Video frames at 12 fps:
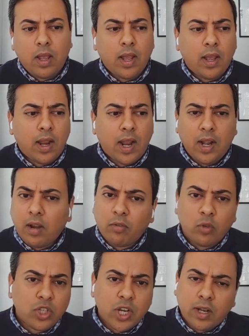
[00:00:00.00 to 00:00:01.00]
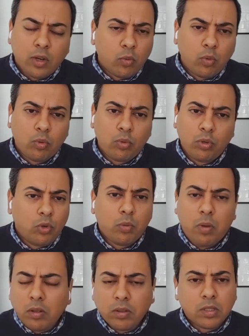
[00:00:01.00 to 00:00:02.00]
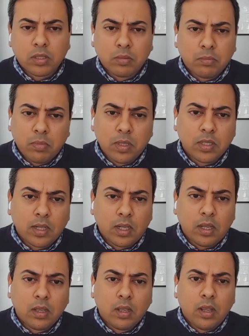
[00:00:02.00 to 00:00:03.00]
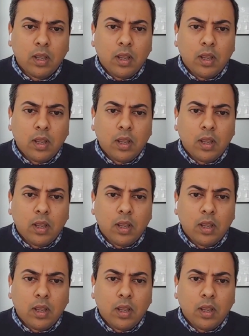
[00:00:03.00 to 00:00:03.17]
and I'd love to chat to you about this, basically.